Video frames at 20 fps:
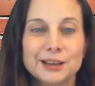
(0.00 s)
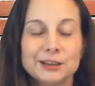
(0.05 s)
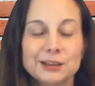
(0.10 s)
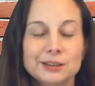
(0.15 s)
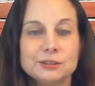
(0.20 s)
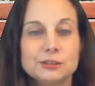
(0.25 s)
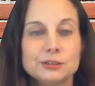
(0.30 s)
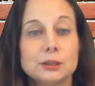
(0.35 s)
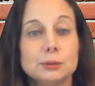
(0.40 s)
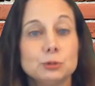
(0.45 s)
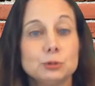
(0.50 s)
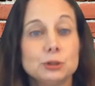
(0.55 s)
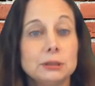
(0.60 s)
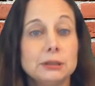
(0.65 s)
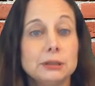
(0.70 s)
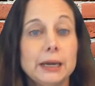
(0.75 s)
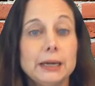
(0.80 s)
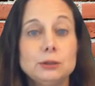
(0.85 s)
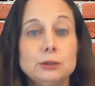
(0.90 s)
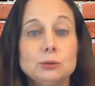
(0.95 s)
Some
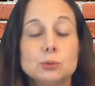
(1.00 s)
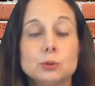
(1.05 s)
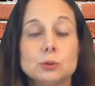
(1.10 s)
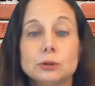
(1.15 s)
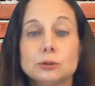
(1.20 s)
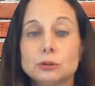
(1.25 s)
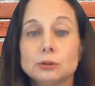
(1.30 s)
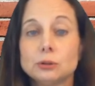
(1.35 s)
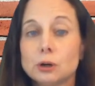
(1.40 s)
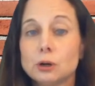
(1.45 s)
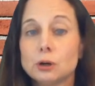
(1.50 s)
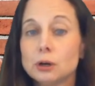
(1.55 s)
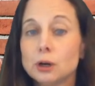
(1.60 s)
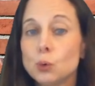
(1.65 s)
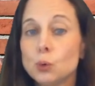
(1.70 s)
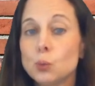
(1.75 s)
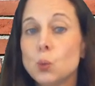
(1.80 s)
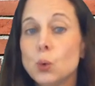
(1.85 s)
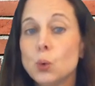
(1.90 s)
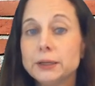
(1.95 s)
related words are a
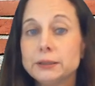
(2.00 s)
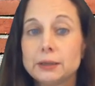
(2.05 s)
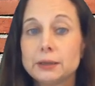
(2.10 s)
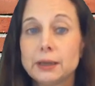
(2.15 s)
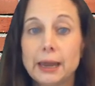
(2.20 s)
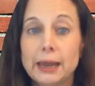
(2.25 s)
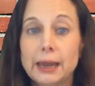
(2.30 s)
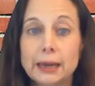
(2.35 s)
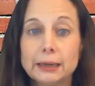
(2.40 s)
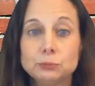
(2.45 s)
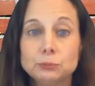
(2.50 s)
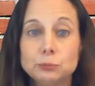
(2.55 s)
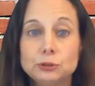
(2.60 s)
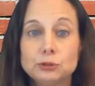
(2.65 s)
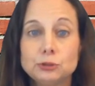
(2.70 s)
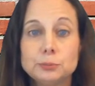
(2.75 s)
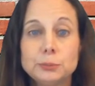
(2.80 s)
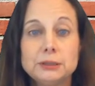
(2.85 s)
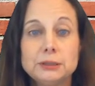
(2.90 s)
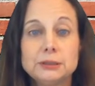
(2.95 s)
want ad,
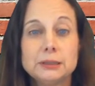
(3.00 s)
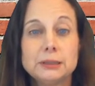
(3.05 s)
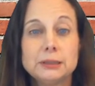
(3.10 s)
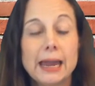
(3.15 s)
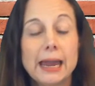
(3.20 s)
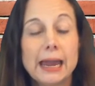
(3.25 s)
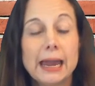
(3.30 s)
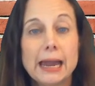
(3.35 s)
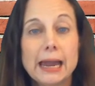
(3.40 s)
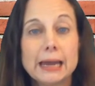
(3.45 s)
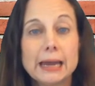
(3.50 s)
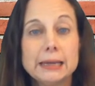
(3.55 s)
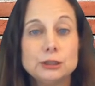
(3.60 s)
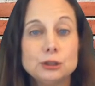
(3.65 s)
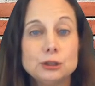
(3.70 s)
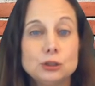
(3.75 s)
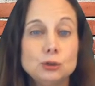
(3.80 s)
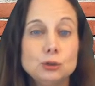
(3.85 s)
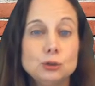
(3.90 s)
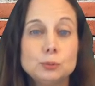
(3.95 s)
which means an ad
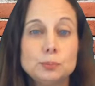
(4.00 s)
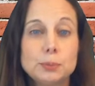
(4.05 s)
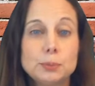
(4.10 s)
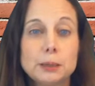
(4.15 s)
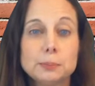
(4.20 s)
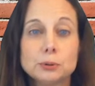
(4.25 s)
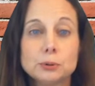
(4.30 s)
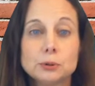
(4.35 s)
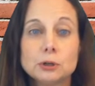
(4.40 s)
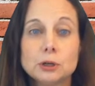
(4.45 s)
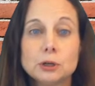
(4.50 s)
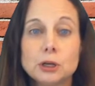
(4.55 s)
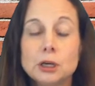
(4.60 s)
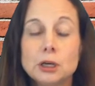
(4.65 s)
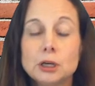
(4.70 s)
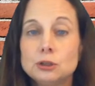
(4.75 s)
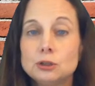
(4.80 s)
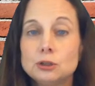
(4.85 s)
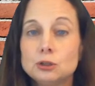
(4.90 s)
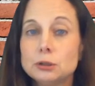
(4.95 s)
in a newspaper
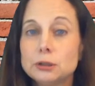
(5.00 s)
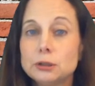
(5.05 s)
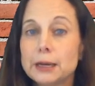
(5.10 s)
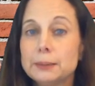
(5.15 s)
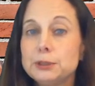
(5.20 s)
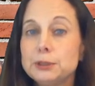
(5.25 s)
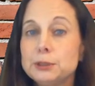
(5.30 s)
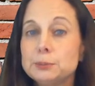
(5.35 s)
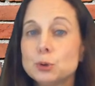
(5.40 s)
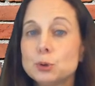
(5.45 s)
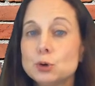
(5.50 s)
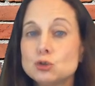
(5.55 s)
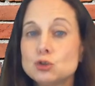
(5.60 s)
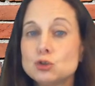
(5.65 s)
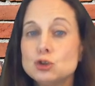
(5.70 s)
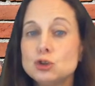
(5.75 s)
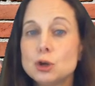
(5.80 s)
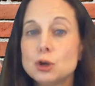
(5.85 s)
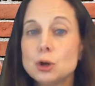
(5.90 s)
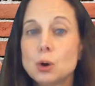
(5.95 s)
to let people
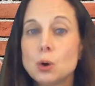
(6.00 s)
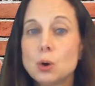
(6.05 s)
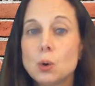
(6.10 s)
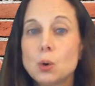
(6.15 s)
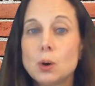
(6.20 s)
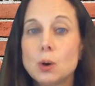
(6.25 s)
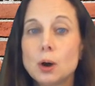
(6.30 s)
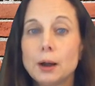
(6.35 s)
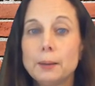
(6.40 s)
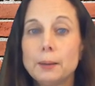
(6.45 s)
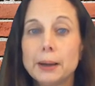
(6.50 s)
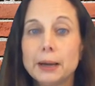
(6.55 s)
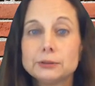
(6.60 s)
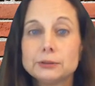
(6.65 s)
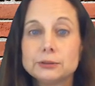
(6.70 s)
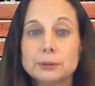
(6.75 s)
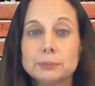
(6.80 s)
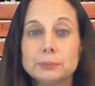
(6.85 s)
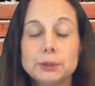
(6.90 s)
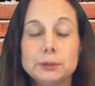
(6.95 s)
know about
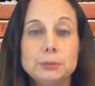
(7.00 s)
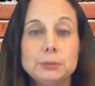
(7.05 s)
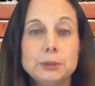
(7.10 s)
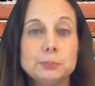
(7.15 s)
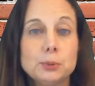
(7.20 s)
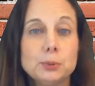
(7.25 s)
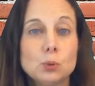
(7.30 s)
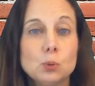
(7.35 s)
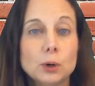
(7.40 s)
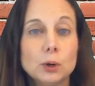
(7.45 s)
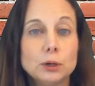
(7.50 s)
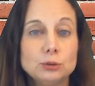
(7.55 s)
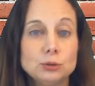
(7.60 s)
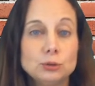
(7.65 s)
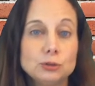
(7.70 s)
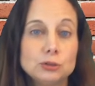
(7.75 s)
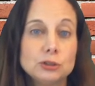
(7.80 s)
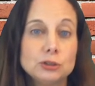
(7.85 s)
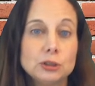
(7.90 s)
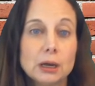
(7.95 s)
something people want to
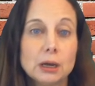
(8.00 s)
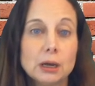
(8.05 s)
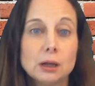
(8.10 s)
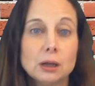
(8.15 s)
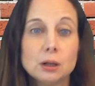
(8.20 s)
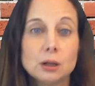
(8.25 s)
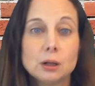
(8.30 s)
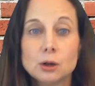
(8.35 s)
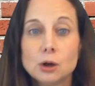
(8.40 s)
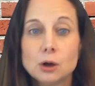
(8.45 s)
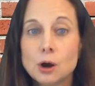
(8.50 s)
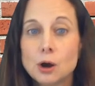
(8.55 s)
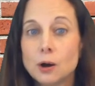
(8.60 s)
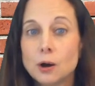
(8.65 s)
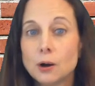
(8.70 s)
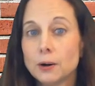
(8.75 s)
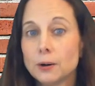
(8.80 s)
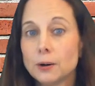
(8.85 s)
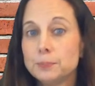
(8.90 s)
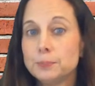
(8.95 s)
sell
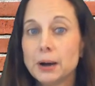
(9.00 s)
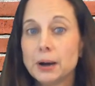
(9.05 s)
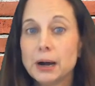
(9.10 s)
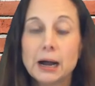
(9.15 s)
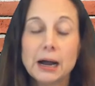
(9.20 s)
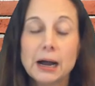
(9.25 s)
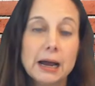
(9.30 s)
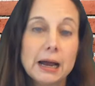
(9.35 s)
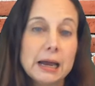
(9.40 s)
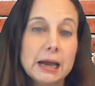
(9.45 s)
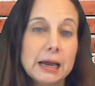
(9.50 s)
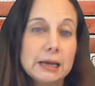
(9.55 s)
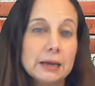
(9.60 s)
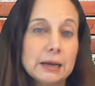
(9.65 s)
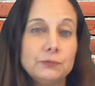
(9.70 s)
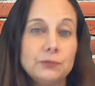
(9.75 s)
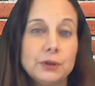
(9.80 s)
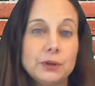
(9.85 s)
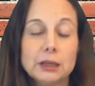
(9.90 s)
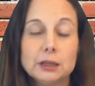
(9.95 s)
or buy,
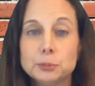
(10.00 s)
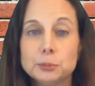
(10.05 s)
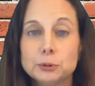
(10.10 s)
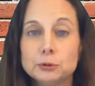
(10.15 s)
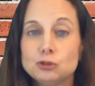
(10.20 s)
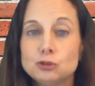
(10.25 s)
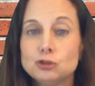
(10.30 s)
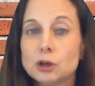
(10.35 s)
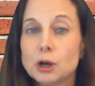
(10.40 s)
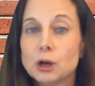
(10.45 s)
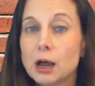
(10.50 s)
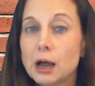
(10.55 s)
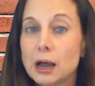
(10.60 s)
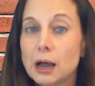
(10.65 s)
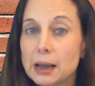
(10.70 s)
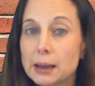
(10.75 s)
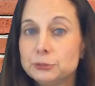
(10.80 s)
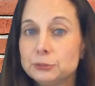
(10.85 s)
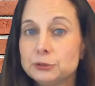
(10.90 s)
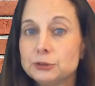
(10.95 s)
available
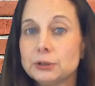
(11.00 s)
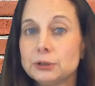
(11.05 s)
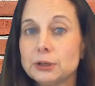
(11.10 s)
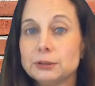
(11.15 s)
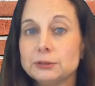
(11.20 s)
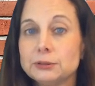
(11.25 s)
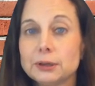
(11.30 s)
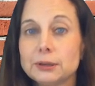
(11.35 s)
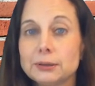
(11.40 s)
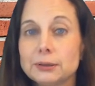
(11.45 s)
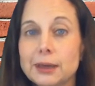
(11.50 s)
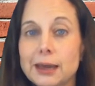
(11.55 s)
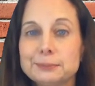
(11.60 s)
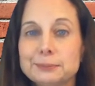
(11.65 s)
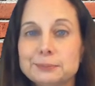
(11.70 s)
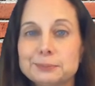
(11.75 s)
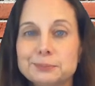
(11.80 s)
jobs, things like that.